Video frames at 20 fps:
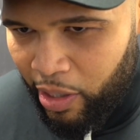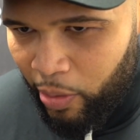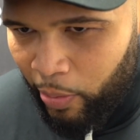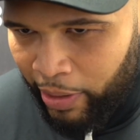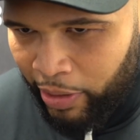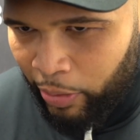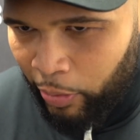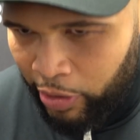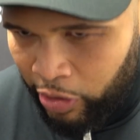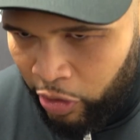
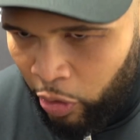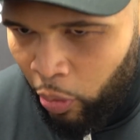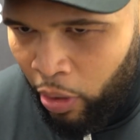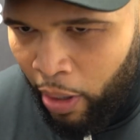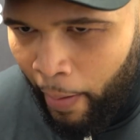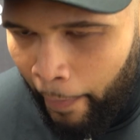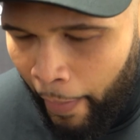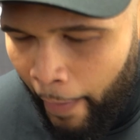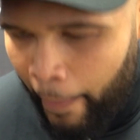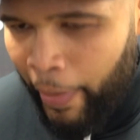We do
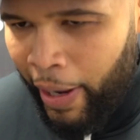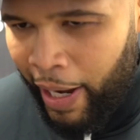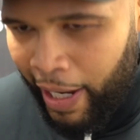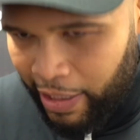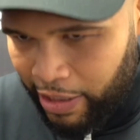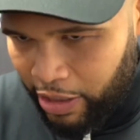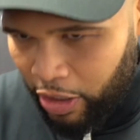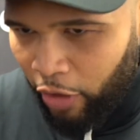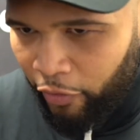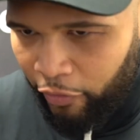want to propel
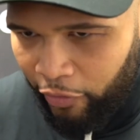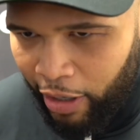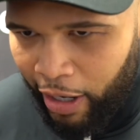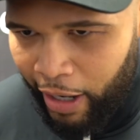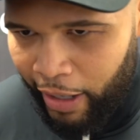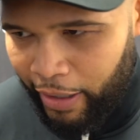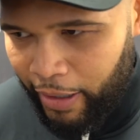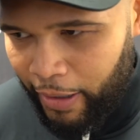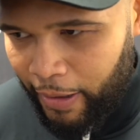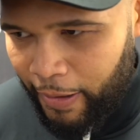ourselves.
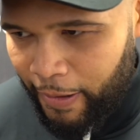Like,